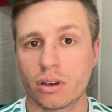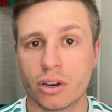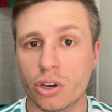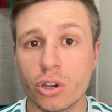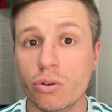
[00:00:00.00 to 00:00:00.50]
a
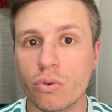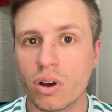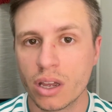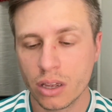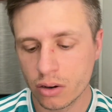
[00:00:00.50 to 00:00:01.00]
new
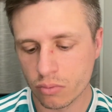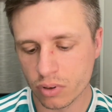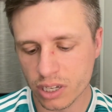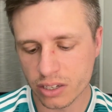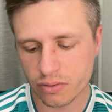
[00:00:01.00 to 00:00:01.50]

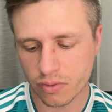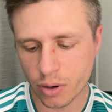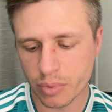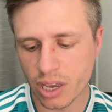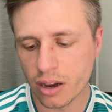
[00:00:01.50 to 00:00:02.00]
release
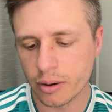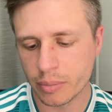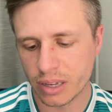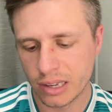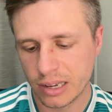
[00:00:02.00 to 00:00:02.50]
from Yum.